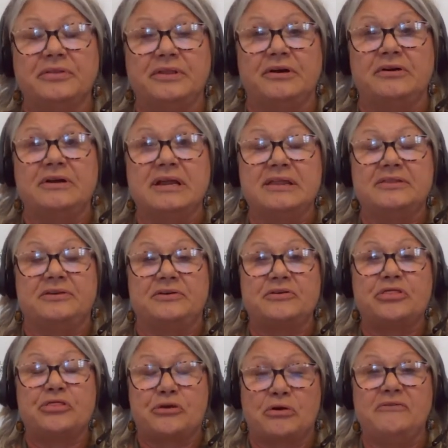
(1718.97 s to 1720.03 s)

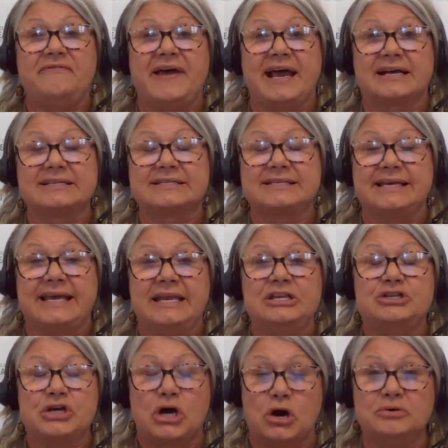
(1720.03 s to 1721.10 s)
third
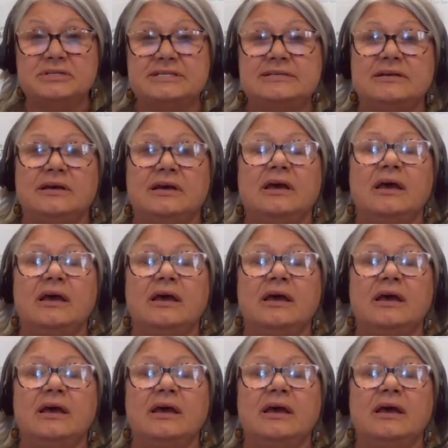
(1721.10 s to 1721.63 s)
vaccine dose